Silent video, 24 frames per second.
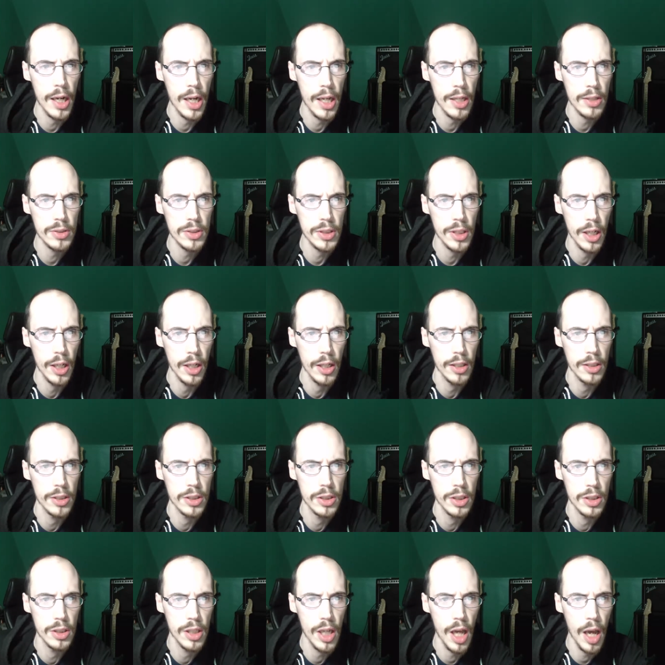outsider
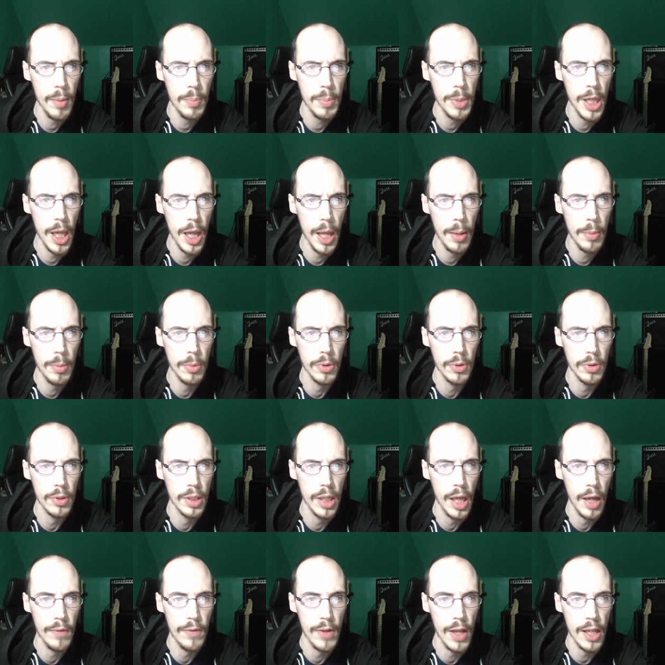should not be able to
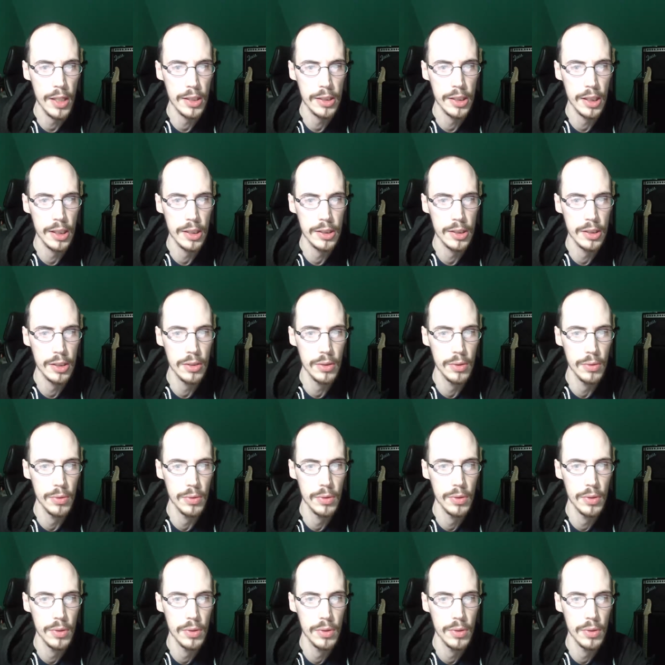have access to.